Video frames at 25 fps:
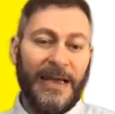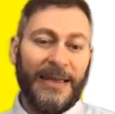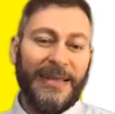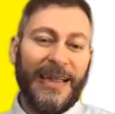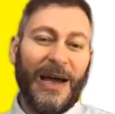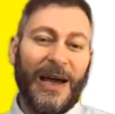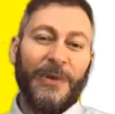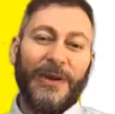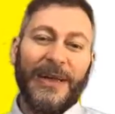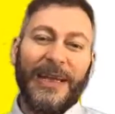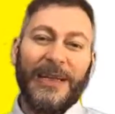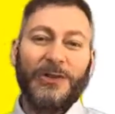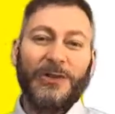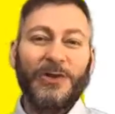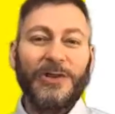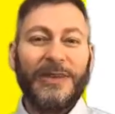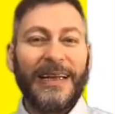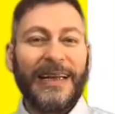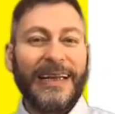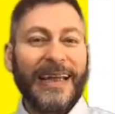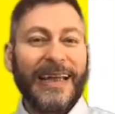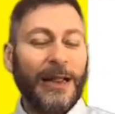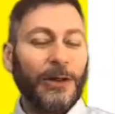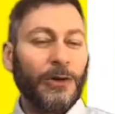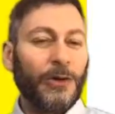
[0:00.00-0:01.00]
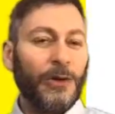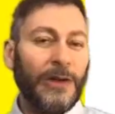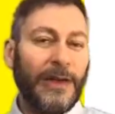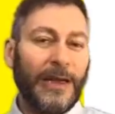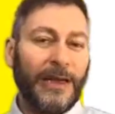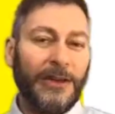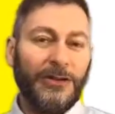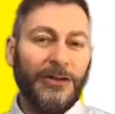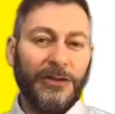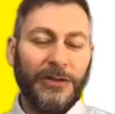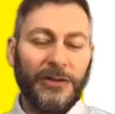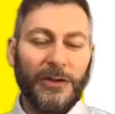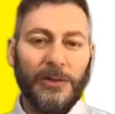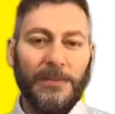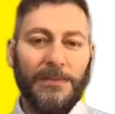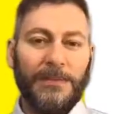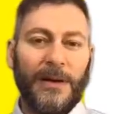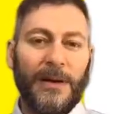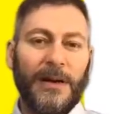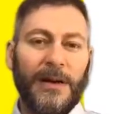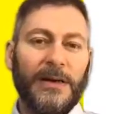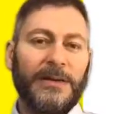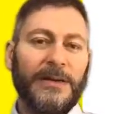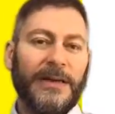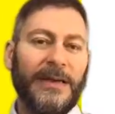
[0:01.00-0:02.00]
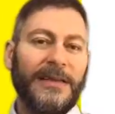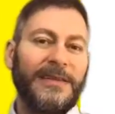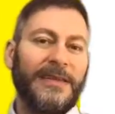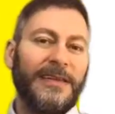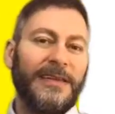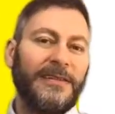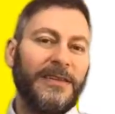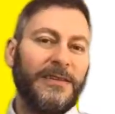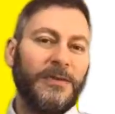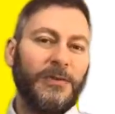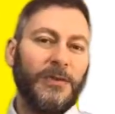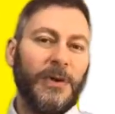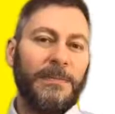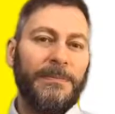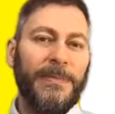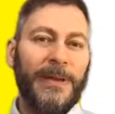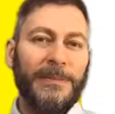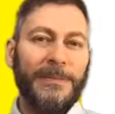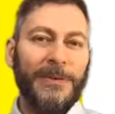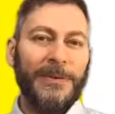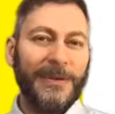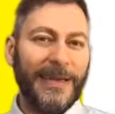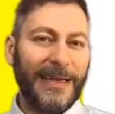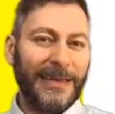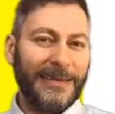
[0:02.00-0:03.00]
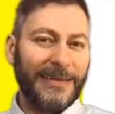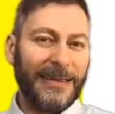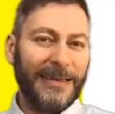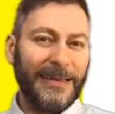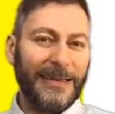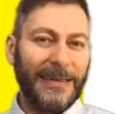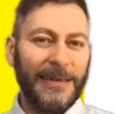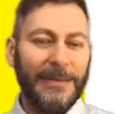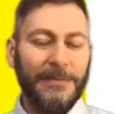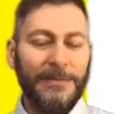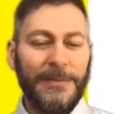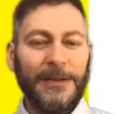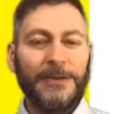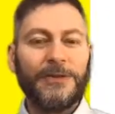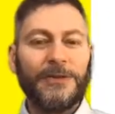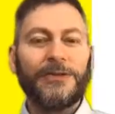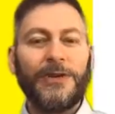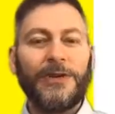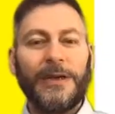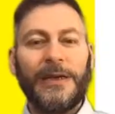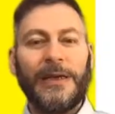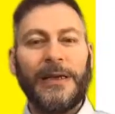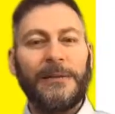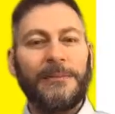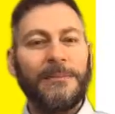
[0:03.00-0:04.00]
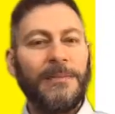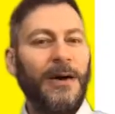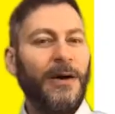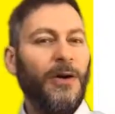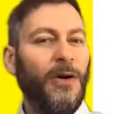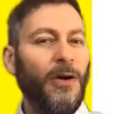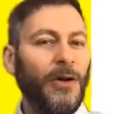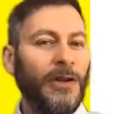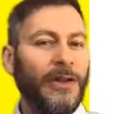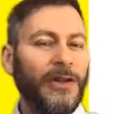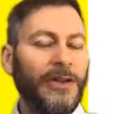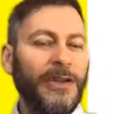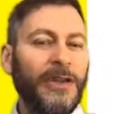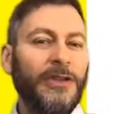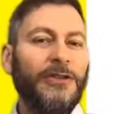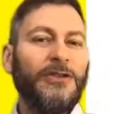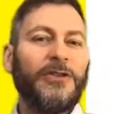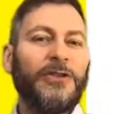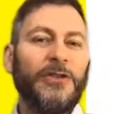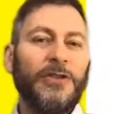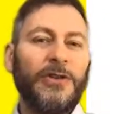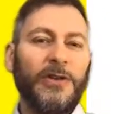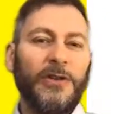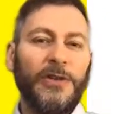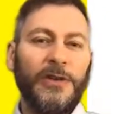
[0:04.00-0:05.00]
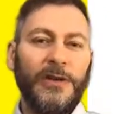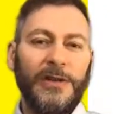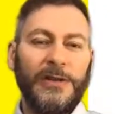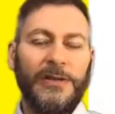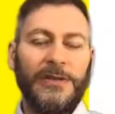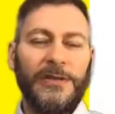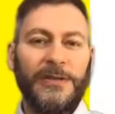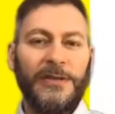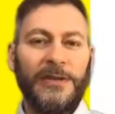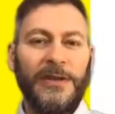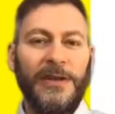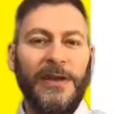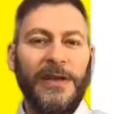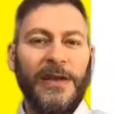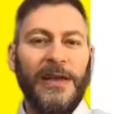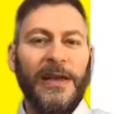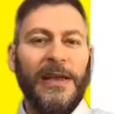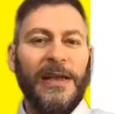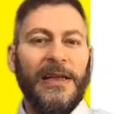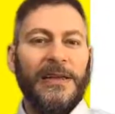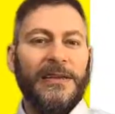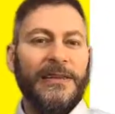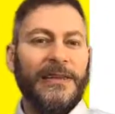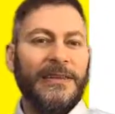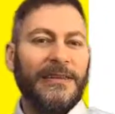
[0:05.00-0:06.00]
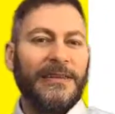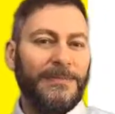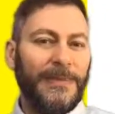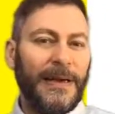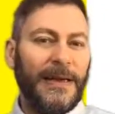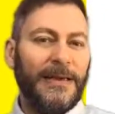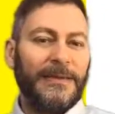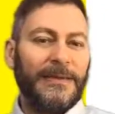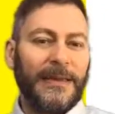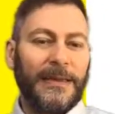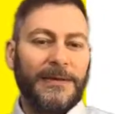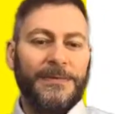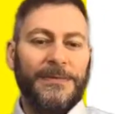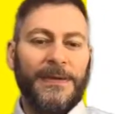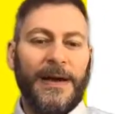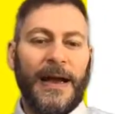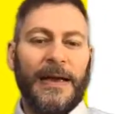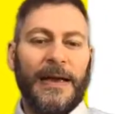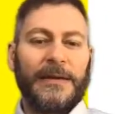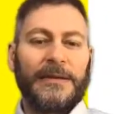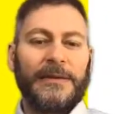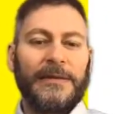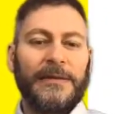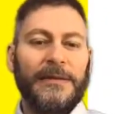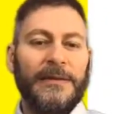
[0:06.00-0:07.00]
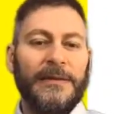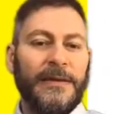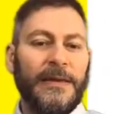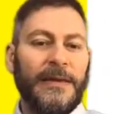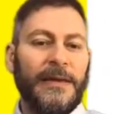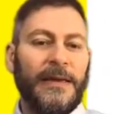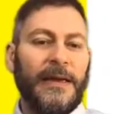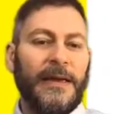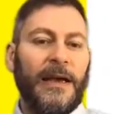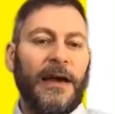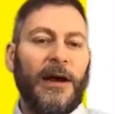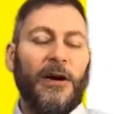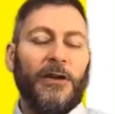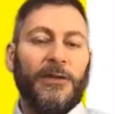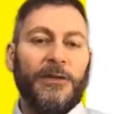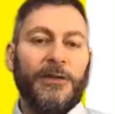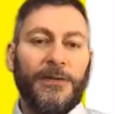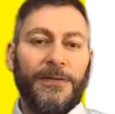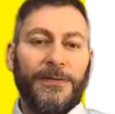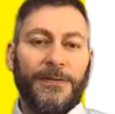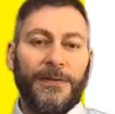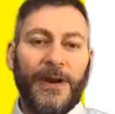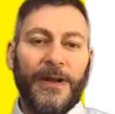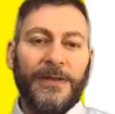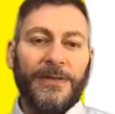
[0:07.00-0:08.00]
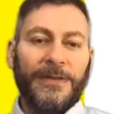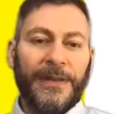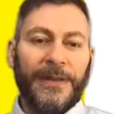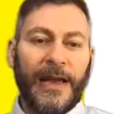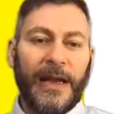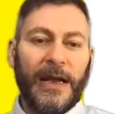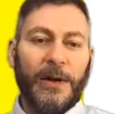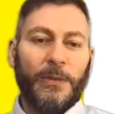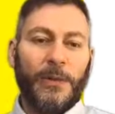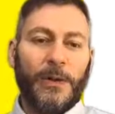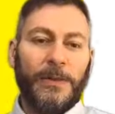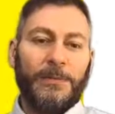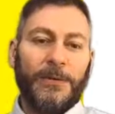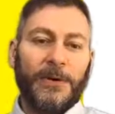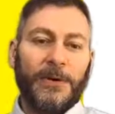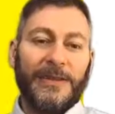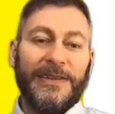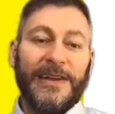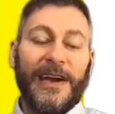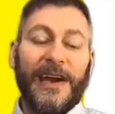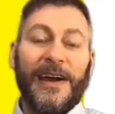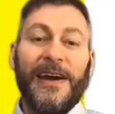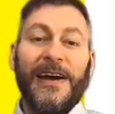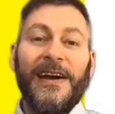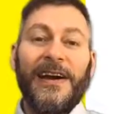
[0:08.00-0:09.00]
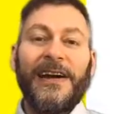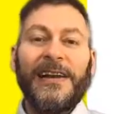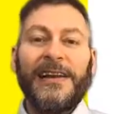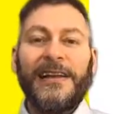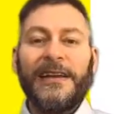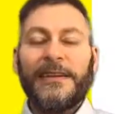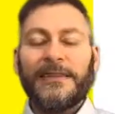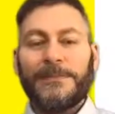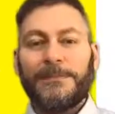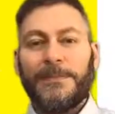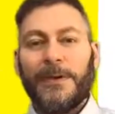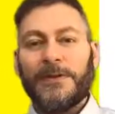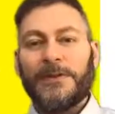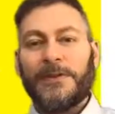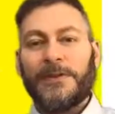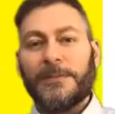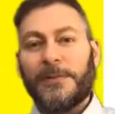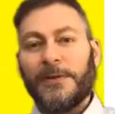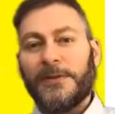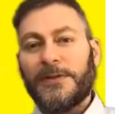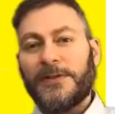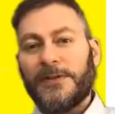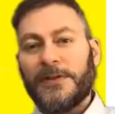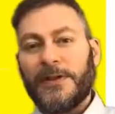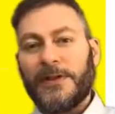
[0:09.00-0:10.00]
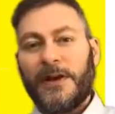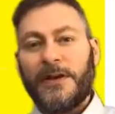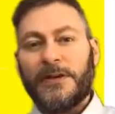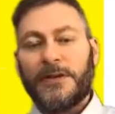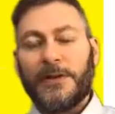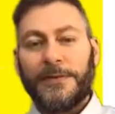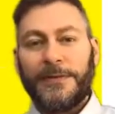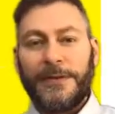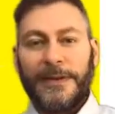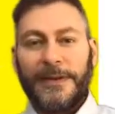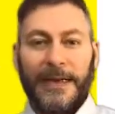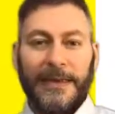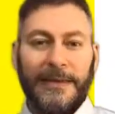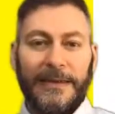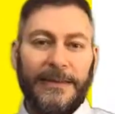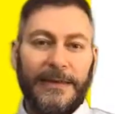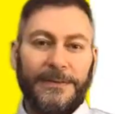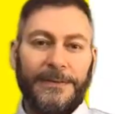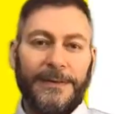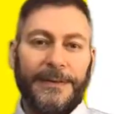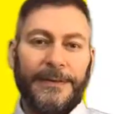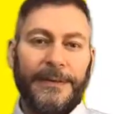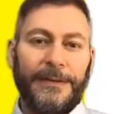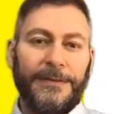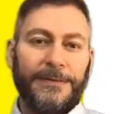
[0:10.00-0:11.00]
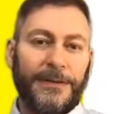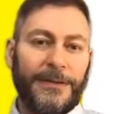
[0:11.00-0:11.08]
Now we get to the calculational part, and this is where people get a little bit tricky. But all you need to know is these basic facts. On the front there, we put the earliest possible start of an activity.